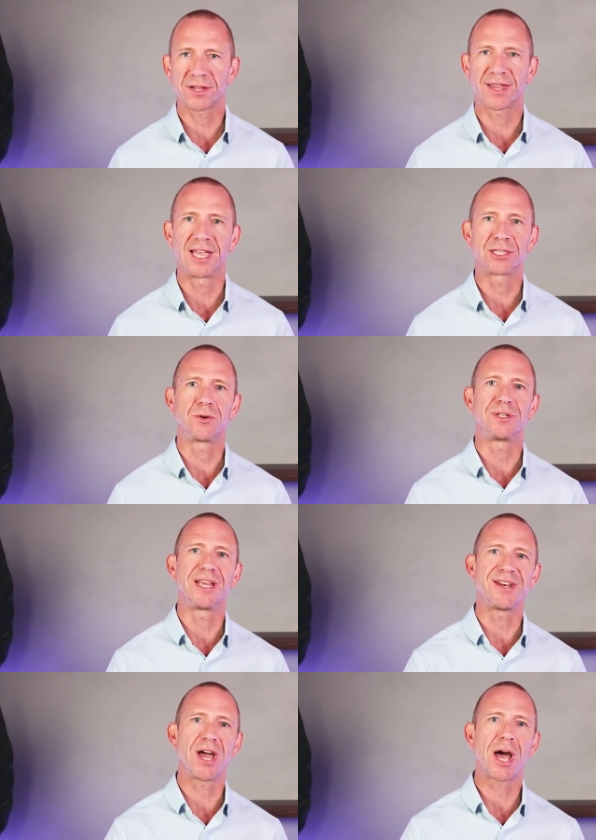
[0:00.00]
breast cancer
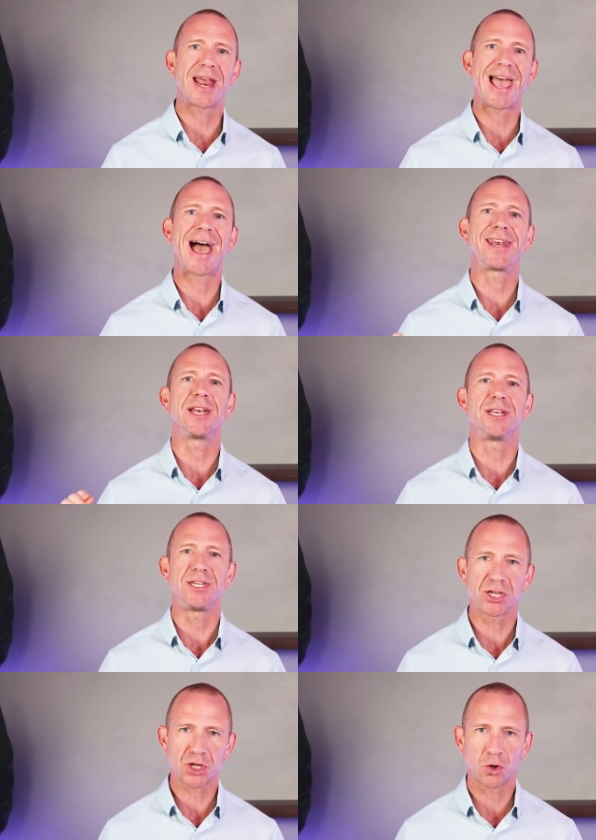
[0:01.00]
did not add
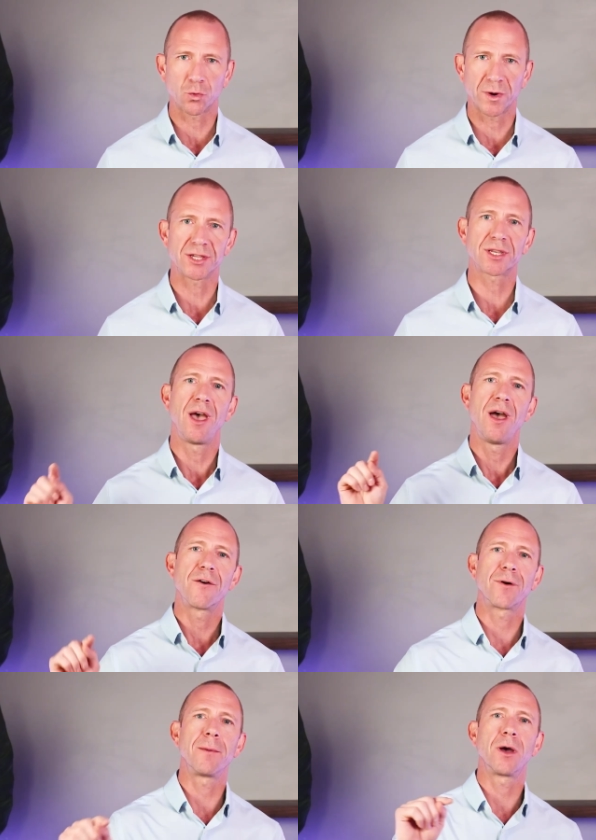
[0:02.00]
additional risk
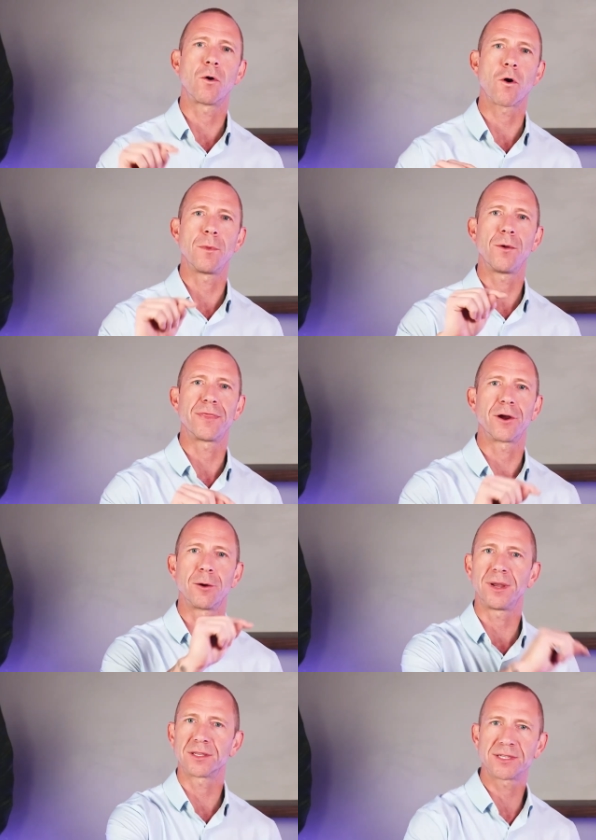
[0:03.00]
from the hormone
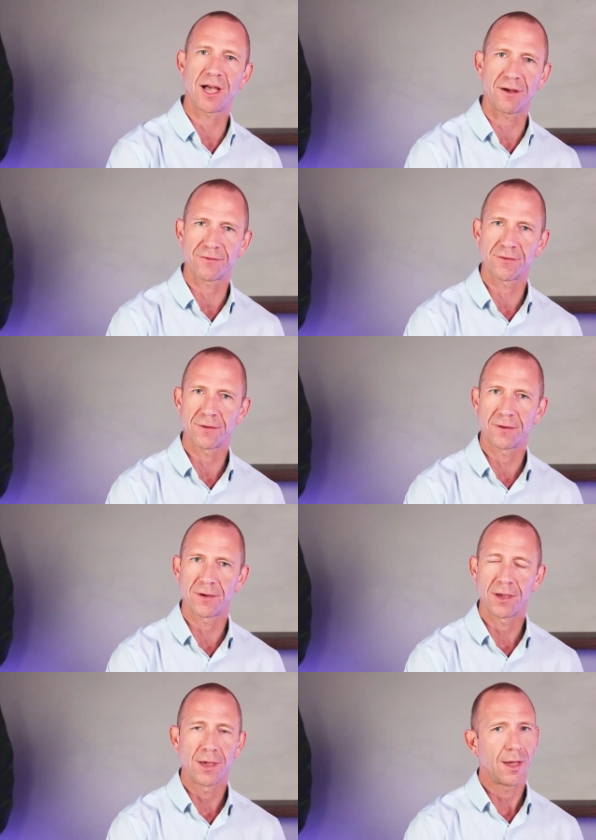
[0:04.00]
therapy itself.
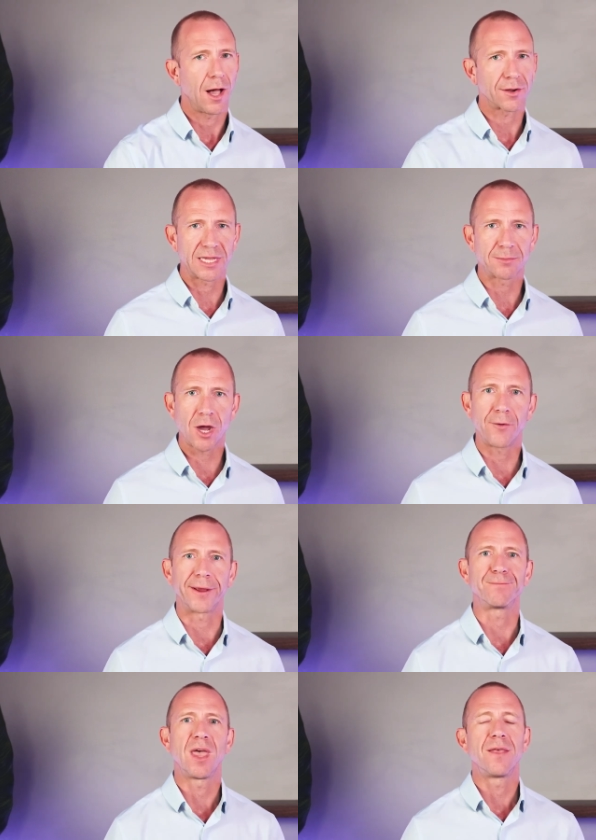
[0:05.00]
I'll keep
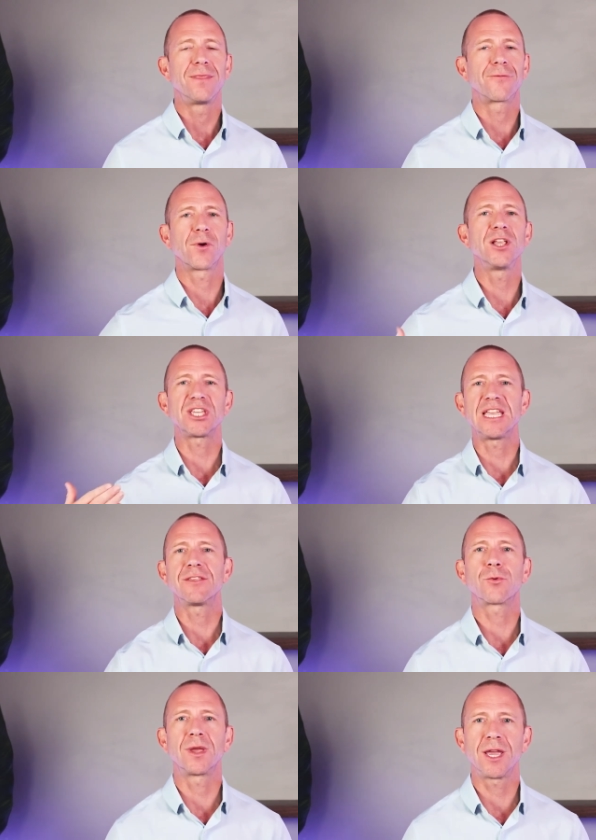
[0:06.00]
going. The French
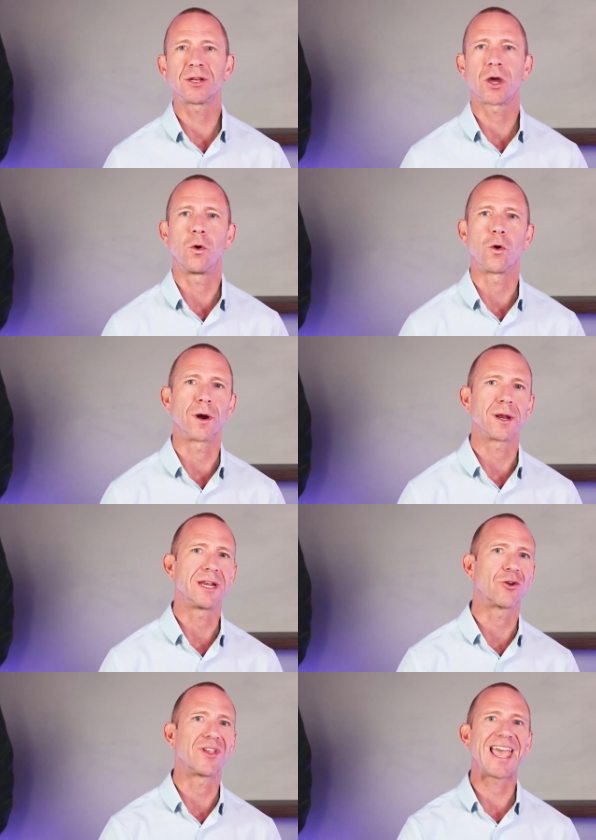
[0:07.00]
E3N cohort,
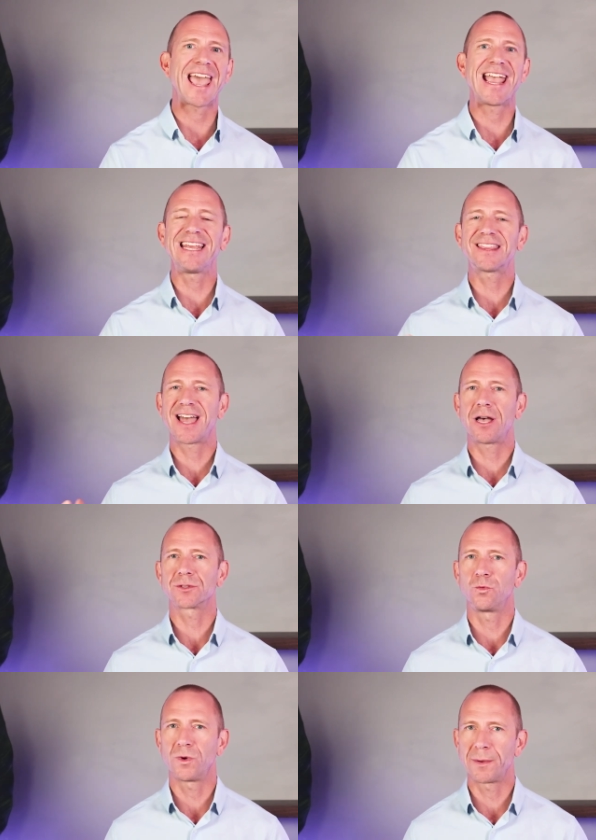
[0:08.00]
nearly
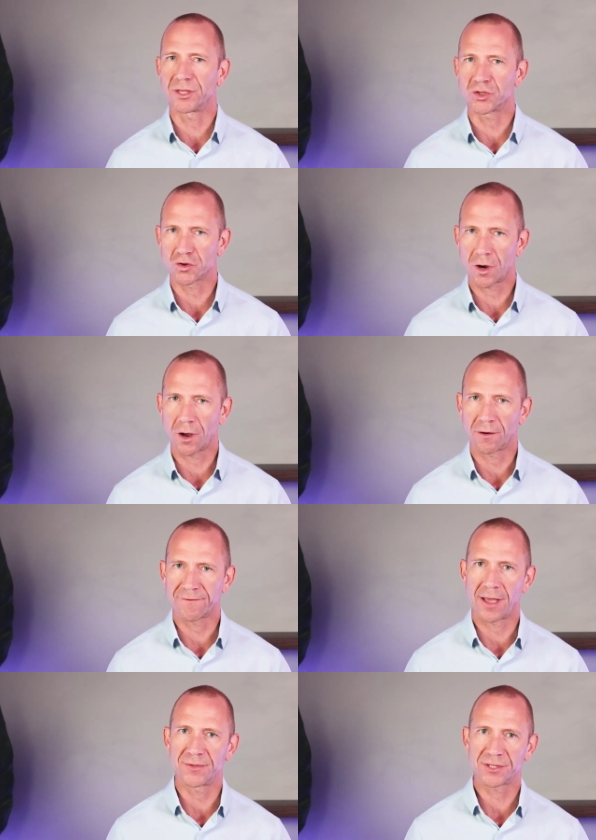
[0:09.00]
80,000 women strong,
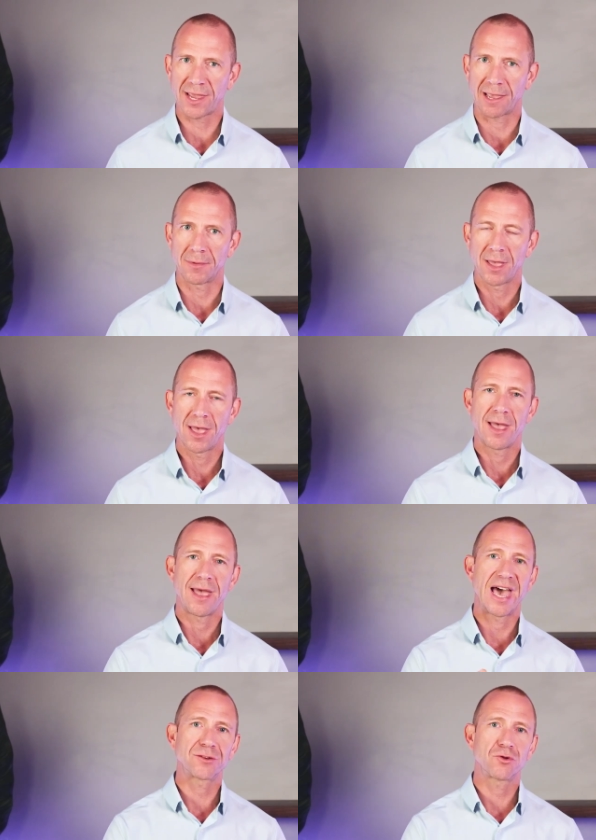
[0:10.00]
found the same.
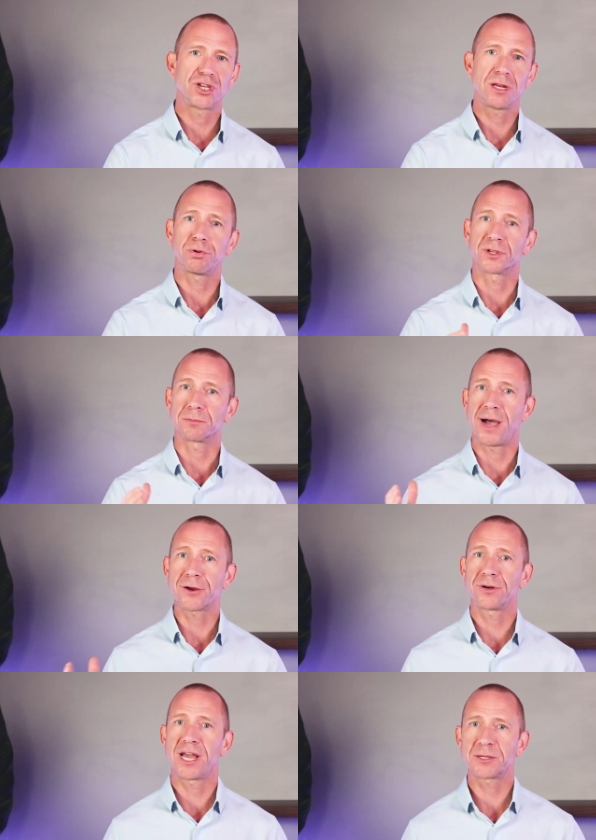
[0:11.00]
Estrogen plus
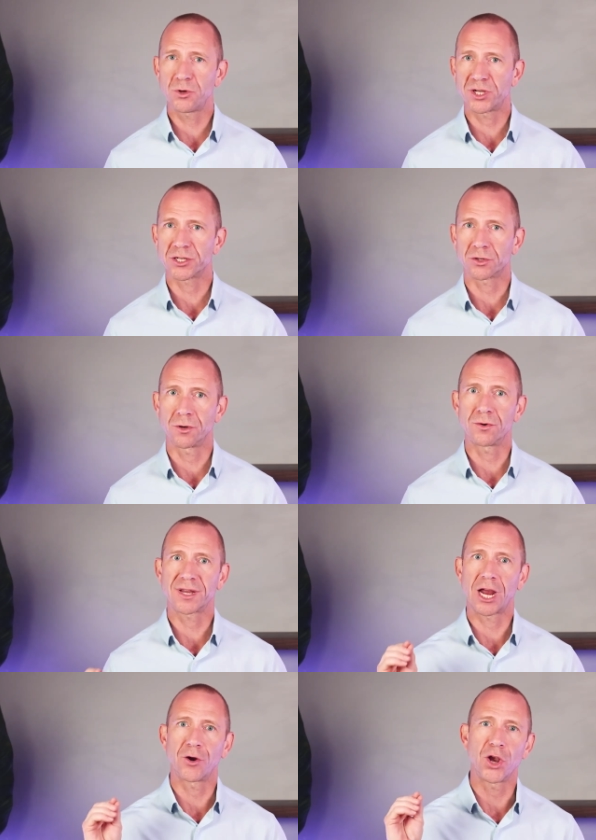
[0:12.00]
micronized
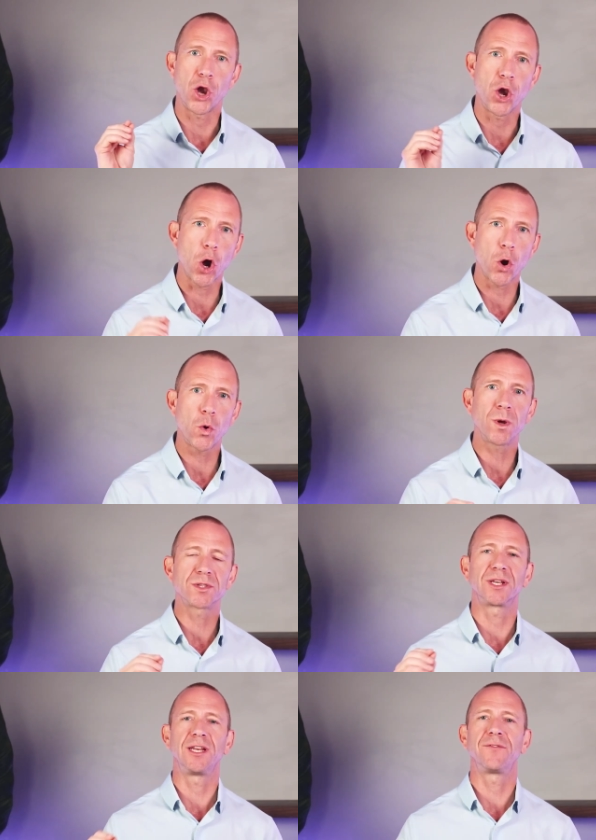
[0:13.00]
progesterone carried no
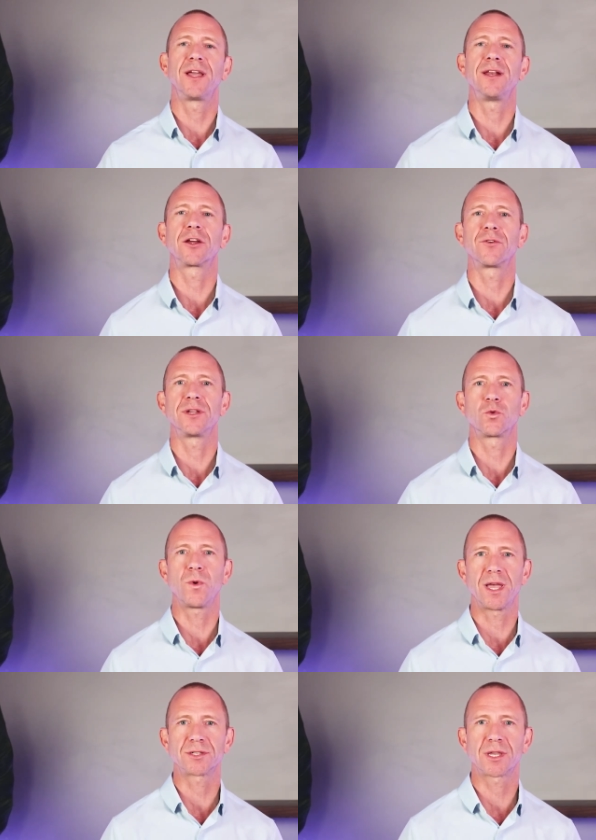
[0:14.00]
significant increased
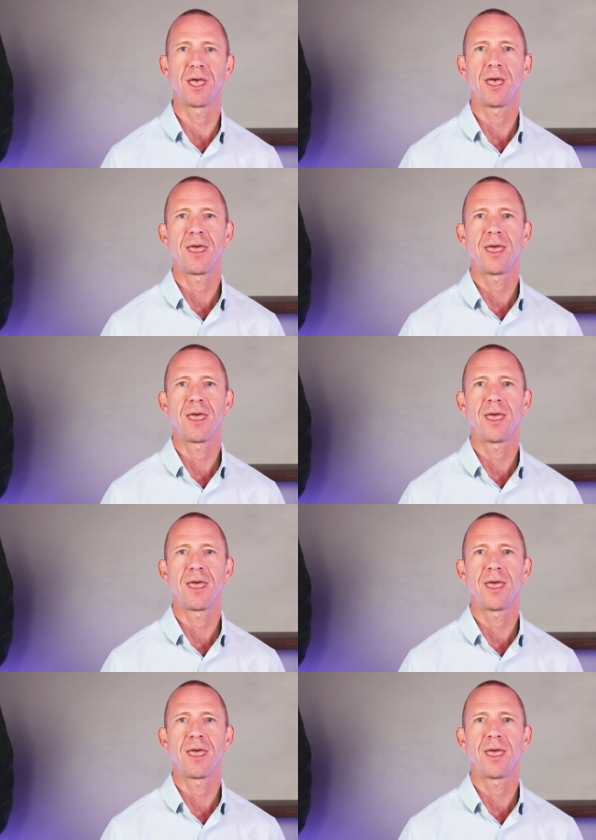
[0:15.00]
risk,